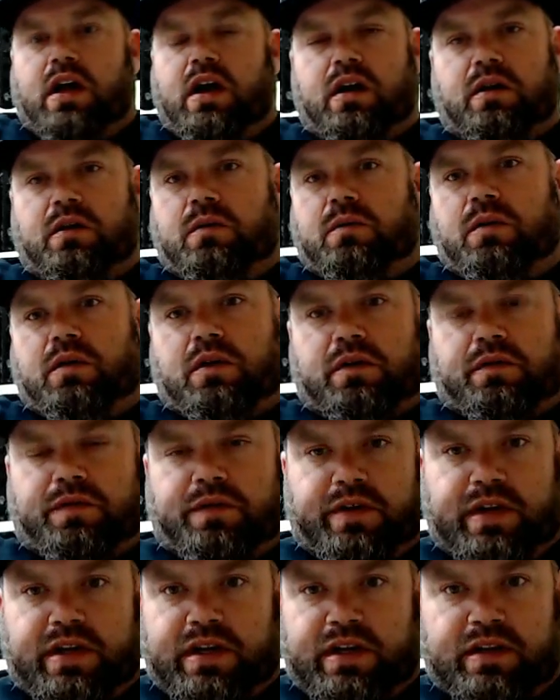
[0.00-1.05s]
I don't work
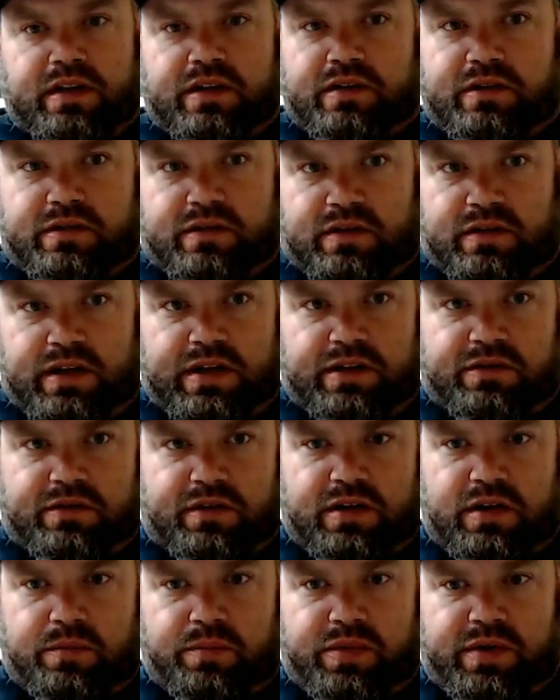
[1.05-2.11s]
for any of these laser
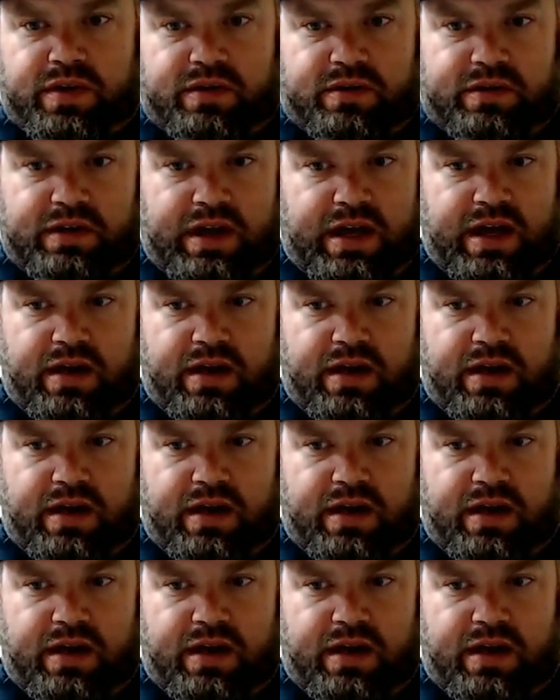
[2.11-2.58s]
companies